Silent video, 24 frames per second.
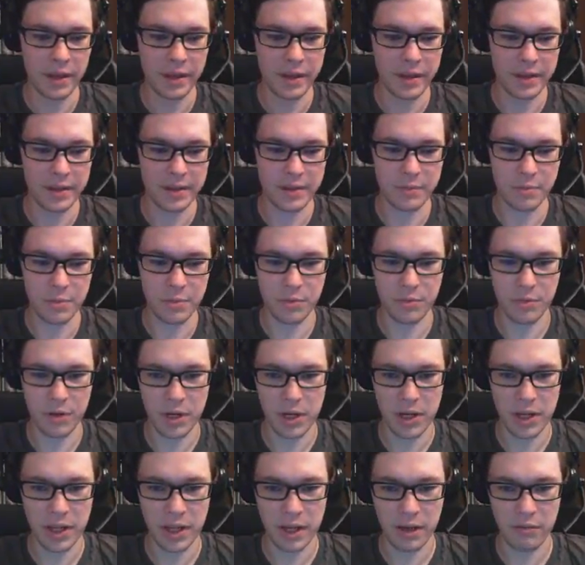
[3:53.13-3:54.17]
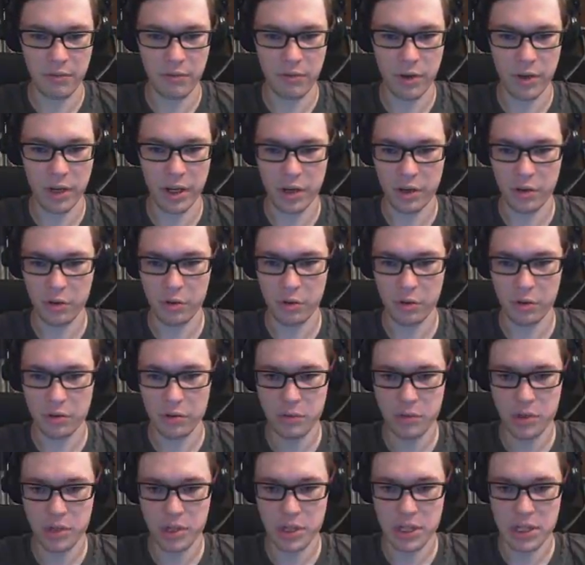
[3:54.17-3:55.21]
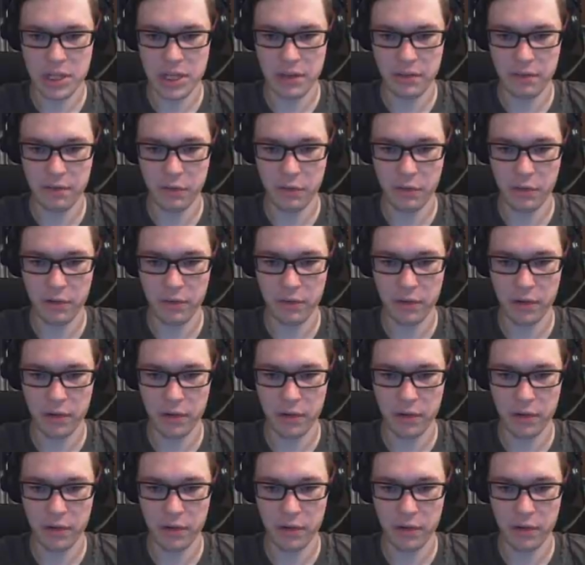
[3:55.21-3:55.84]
Because we really have run our course with GTA 4, I